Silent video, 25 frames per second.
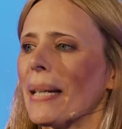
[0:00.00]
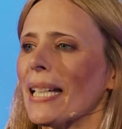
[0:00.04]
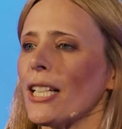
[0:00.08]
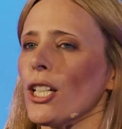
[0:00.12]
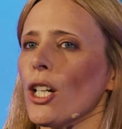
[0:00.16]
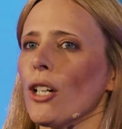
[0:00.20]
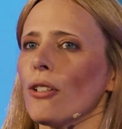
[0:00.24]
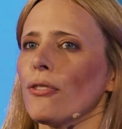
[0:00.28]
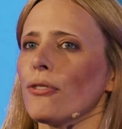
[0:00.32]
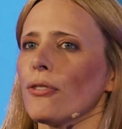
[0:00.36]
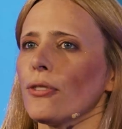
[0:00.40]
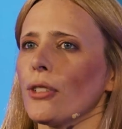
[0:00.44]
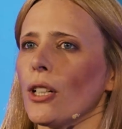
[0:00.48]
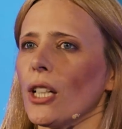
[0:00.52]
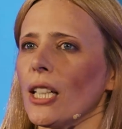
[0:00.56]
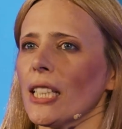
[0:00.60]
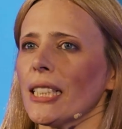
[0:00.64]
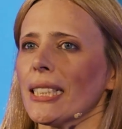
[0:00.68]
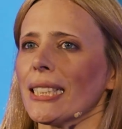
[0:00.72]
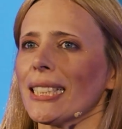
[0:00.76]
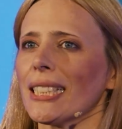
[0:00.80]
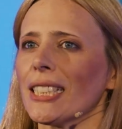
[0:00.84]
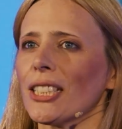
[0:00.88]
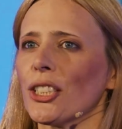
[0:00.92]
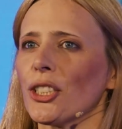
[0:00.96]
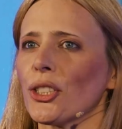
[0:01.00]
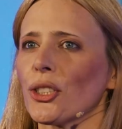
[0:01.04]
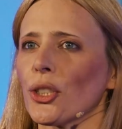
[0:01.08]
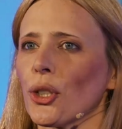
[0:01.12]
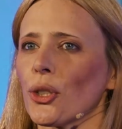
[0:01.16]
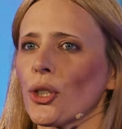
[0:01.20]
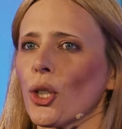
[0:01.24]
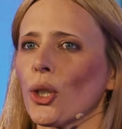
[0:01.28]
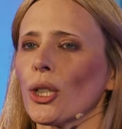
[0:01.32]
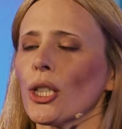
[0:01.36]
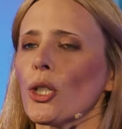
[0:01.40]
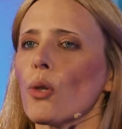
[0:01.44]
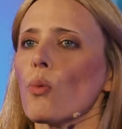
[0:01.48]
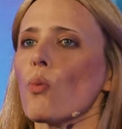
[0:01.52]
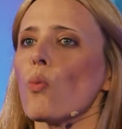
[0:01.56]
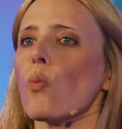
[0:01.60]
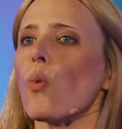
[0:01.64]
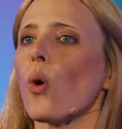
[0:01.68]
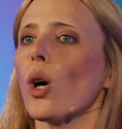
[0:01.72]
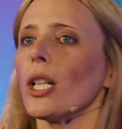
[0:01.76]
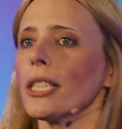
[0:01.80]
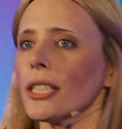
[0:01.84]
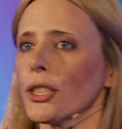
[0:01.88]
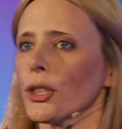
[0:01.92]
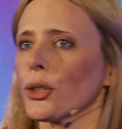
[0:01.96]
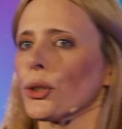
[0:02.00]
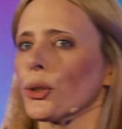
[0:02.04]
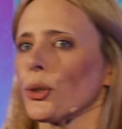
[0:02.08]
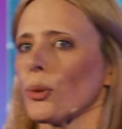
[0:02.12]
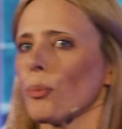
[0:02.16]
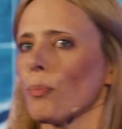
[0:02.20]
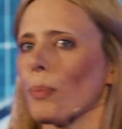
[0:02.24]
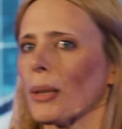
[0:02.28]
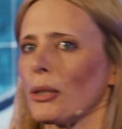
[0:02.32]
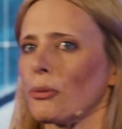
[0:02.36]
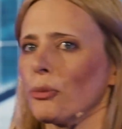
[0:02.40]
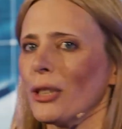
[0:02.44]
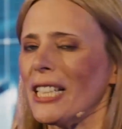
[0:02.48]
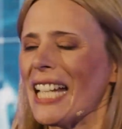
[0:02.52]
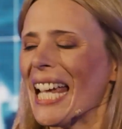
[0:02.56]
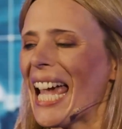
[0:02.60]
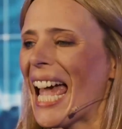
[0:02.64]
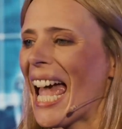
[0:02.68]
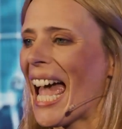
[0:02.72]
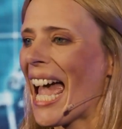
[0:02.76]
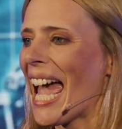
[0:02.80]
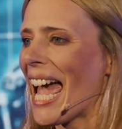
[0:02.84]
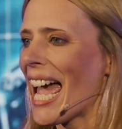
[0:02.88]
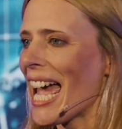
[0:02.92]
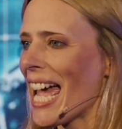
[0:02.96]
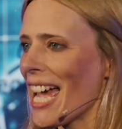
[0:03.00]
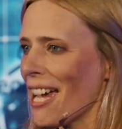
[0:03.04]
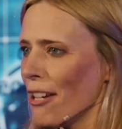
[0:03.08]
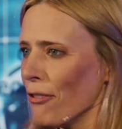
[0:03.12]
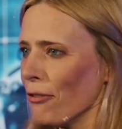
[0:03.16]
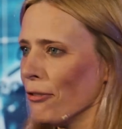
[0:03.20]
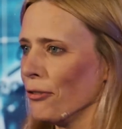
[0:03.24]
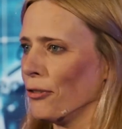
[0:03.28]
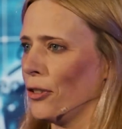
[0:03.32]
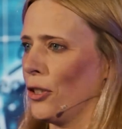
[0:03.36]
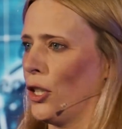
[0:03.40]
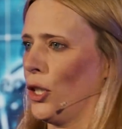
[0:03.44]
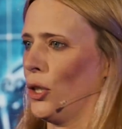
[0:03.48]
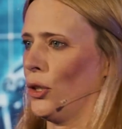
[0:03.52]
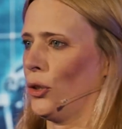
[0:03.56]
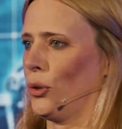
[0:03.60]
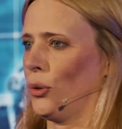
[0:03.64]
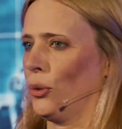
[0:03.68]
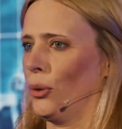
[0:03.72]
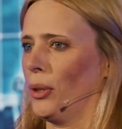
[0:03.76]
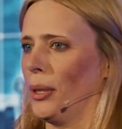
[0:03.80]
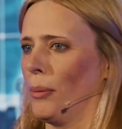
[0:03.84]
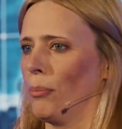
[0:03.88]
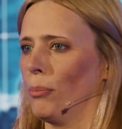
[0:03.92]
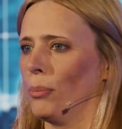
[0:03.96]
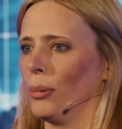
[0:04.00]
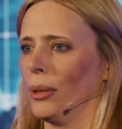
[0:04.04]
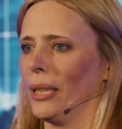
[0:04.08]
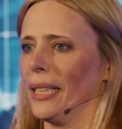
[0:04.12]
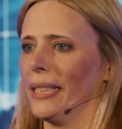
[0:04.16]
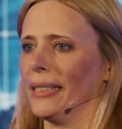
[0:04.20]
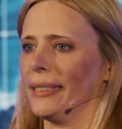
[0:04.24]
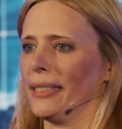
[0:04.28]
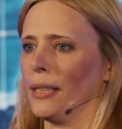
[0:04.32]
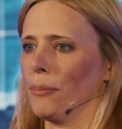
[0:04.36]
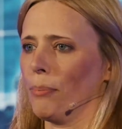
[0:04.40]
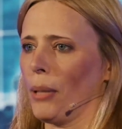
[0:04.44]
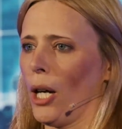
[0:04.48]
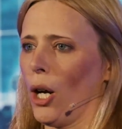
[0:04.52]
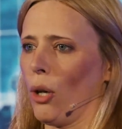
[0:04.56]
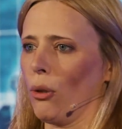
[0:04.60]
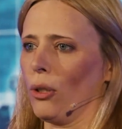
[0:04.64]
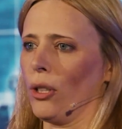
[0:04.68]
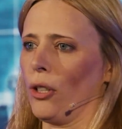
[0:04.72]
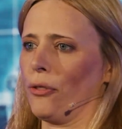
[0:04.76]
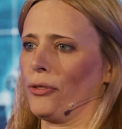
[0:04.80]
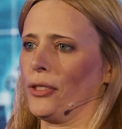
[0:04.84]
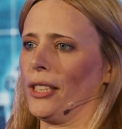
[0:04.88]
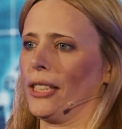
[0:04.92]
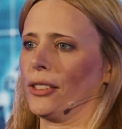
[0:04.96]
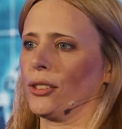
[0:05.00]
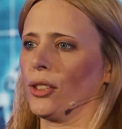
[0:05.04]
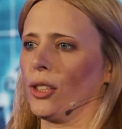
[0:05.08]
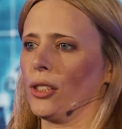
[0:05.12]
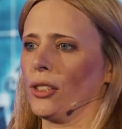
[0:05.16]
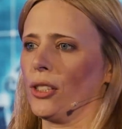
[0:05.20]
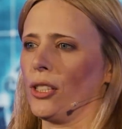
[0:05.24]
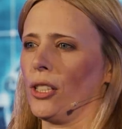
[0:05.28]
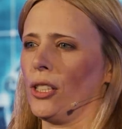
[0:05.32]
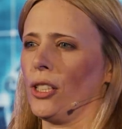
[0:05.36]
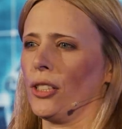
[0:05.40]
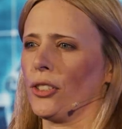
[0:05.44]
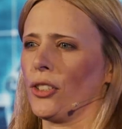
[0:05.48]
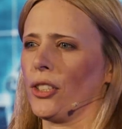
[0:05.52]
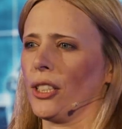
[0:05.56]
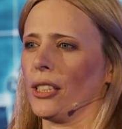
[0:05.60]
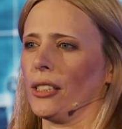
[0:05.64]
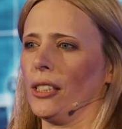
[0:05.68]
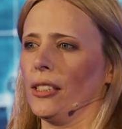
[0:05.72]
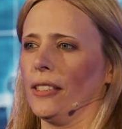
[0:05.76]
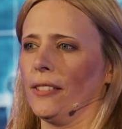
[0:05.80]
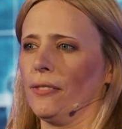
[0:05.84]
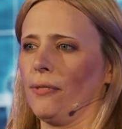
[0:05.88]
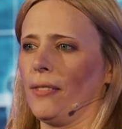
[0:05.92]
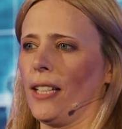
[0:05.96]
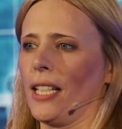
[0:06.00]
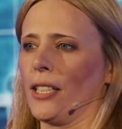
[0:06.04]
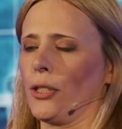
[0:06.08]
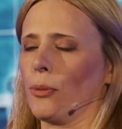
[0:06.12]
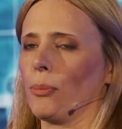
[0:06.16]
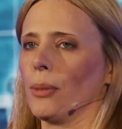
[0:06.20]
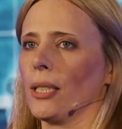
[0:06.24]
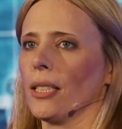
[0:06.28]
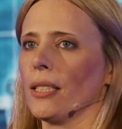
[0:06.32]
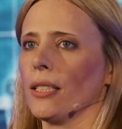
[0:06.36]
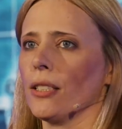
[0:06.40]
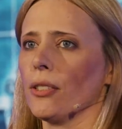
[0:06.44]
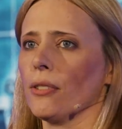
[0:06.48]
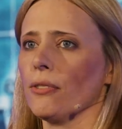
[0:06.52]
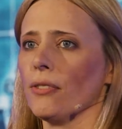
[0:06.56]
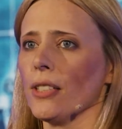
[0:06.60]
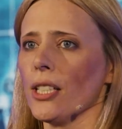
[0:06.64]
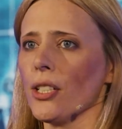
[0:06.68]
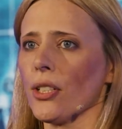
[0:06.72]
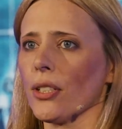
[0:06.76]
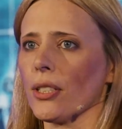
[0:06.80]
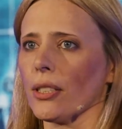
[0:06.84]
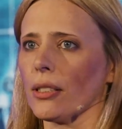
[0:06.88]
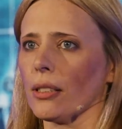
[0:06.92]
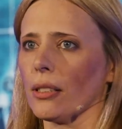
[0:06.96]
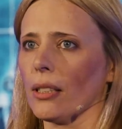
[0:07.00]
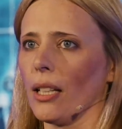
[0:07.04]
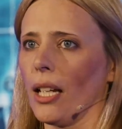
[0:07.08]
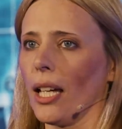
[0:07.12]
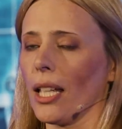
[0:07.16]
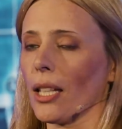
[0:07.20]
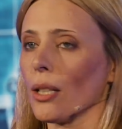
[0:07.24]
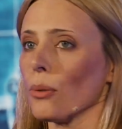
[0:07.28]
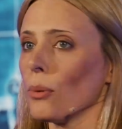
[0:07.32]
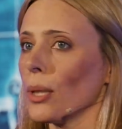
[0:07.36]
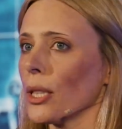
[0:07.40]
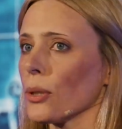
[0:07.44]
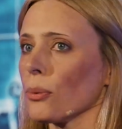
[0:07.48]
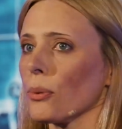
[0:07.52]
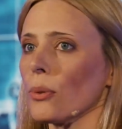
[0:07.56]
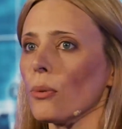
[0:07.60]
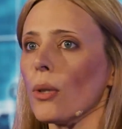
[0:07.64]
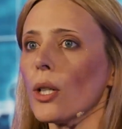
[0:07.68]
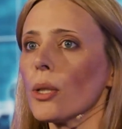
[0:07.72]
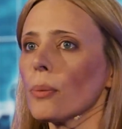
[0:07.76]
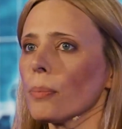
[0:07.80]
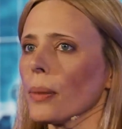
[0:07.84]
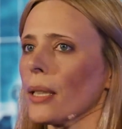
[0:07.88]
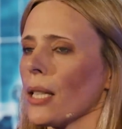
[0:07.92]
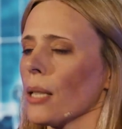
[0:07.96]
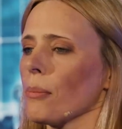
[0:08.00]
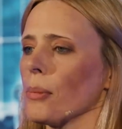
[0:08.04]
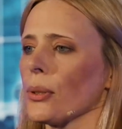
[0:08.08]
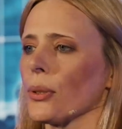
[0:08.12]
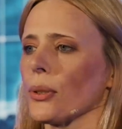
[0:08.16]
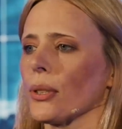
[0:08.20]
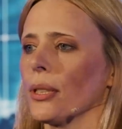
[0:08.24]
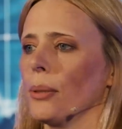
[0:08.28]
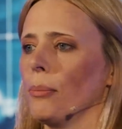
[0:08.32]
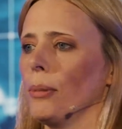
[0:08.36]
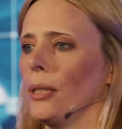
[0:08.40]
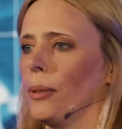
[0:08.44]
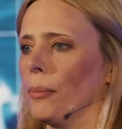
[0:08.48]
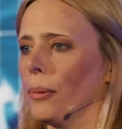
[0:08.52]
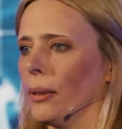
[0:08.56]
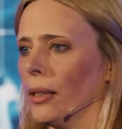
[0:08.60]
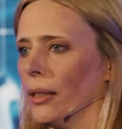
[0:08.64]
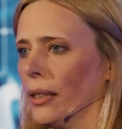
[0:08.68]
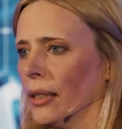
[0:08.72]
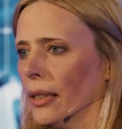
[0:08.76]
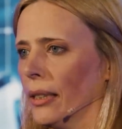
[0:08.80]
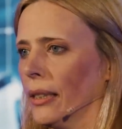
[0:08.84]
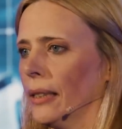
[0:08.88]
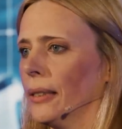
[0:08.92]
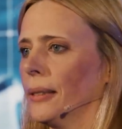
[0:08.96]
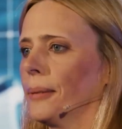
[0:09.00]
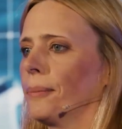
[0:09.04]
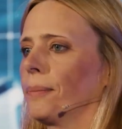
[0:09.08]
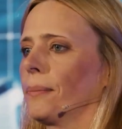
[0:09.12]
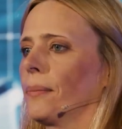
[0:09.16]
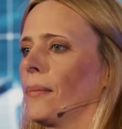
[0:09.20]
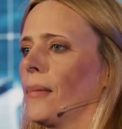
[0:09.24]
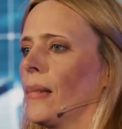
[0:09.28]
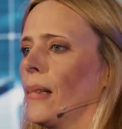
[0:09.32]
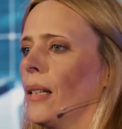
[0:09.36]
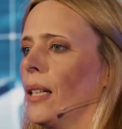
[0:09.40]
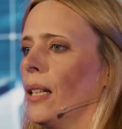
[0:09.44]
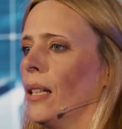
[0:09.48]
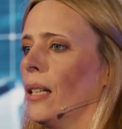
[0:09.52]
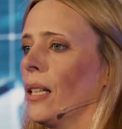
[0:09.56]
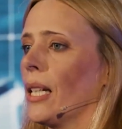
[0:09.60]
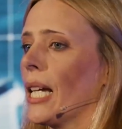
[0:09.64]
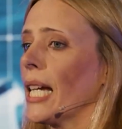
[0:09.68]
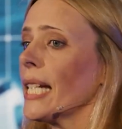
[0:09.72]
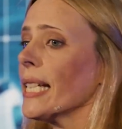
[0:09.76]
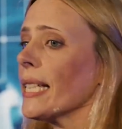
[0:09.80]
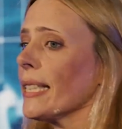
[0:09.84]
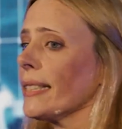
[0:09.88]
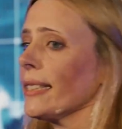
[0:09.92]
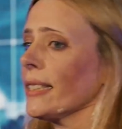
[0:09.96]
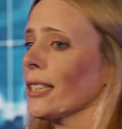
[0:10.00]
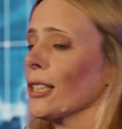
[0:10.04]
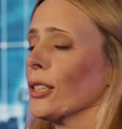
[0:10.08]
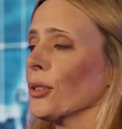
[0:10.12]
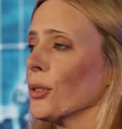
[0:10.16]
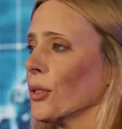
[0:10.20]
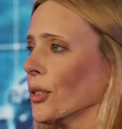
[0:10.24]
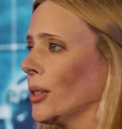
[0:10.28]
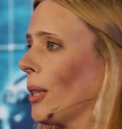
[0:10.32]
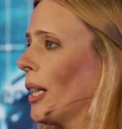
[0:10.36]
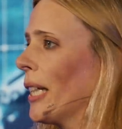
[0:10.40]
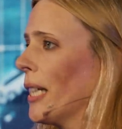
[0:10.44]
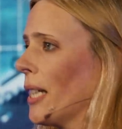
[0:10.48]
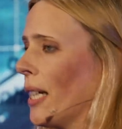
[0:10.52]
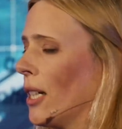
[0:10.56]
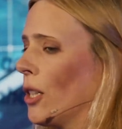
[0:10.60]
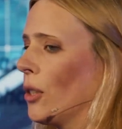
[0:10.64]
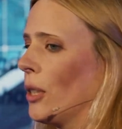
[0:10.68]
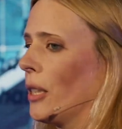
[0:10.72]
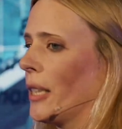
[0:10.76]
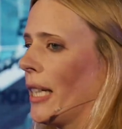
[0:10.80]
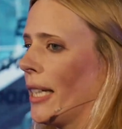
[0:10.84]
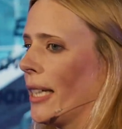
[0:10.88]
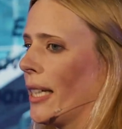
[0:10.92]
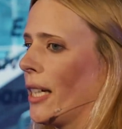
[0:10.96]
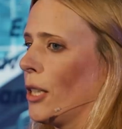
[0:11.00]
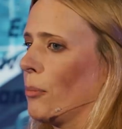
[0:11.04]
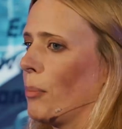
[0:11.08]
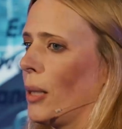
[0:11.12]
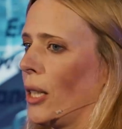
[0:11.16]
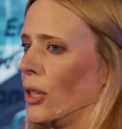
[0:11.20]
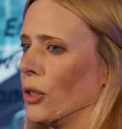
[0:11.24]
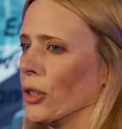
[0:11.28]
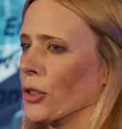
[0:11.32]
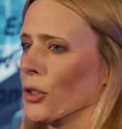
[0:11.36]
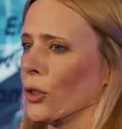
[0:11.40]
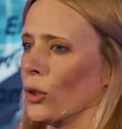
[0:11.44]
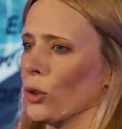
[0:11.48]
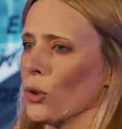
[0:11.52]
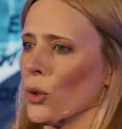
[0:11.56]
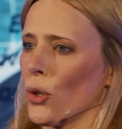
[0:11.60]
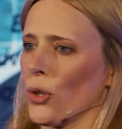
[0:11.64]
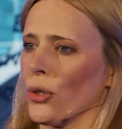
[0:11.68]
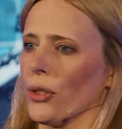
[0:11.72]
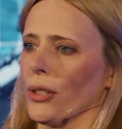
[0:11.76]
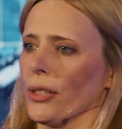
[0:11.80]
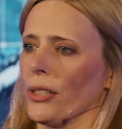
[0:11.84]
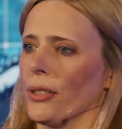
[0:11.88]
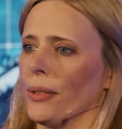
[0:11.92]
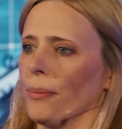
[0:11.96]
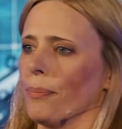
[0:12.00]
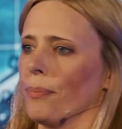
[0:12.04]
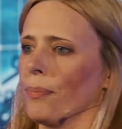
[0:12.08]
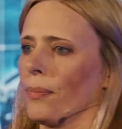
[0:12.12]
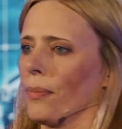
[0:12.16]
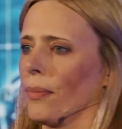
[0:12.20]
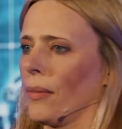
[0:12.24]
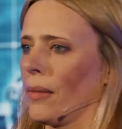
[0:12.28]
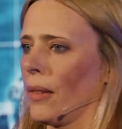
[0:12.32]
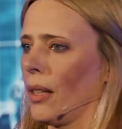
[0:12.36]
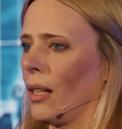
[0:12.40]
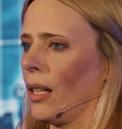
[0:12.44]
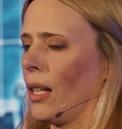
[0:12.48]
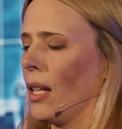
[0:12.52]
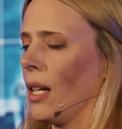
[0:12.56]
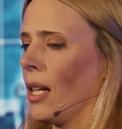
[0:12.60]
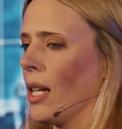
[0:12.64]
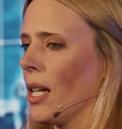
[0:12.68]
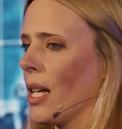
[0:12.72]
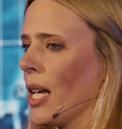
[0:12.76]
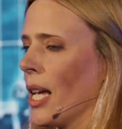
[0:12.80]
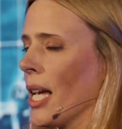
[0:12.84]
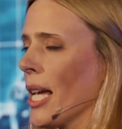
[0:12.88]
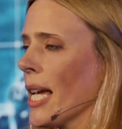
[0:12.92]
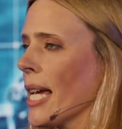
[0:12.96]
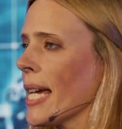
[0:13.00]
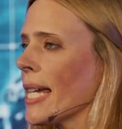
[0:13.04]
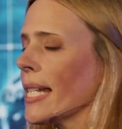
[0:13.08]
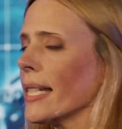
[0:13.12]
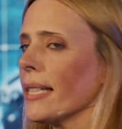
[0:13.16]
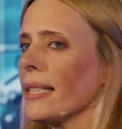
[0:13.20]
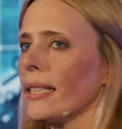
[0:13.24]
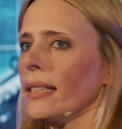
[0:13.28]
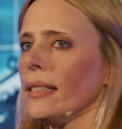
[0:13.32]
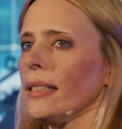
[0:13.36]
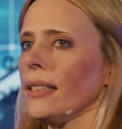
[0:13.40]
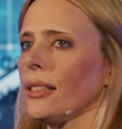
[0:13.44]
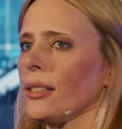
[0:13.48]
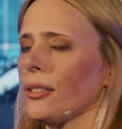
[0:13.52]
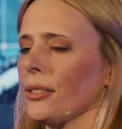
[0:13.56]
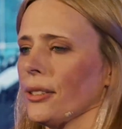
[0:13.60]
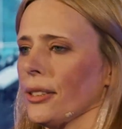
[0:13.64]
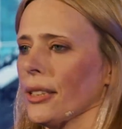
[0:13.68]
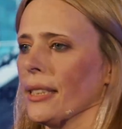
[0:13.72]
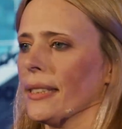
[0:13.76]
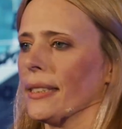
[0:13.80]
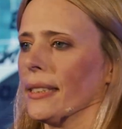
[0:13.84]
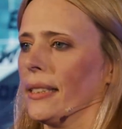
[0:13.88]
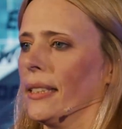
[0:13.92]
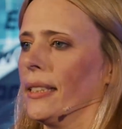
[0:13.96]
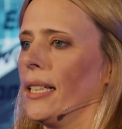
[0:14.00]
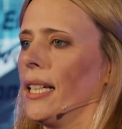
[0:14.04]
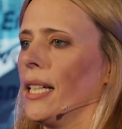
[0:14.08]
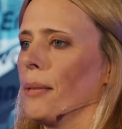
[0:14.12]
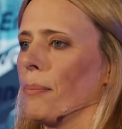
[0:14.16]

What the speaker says: many of us don't only want to, but really have to embrace the power of technological advancement and innovation. Otherwise, we won't be able to keep up. And this includes AI-powered solutions. The increase in